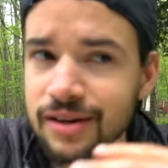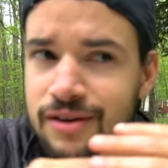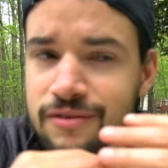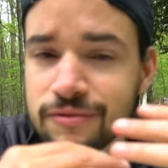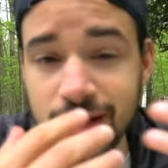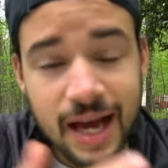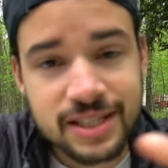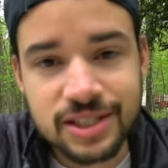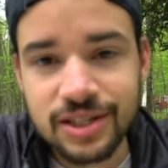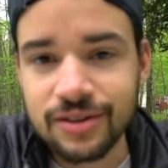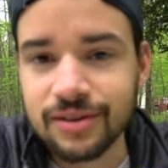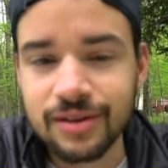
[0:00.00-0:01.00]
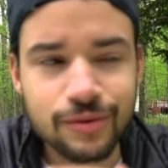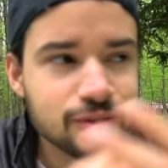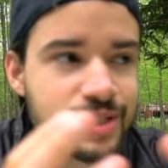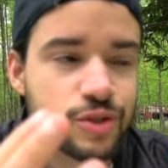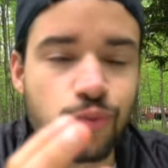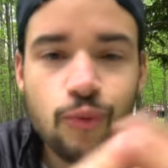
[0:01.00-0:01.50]
of last year, it was
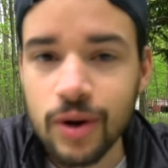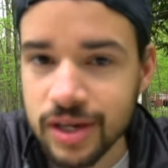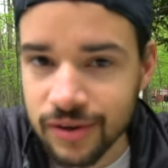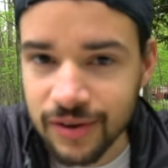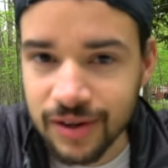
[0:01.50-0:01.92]
just one year